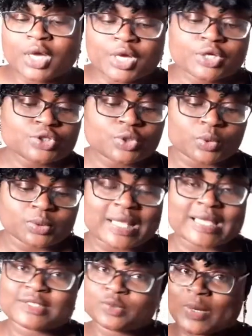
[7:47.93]
So
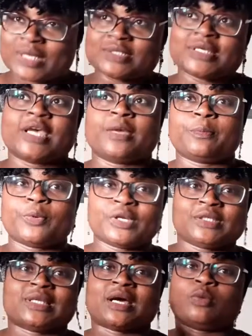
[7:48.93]
that's one tip. Put
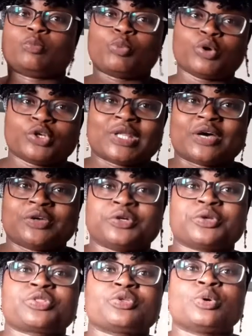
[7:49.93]
it down your
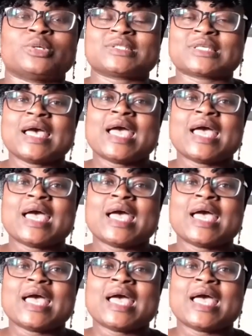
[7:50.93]
thoughts,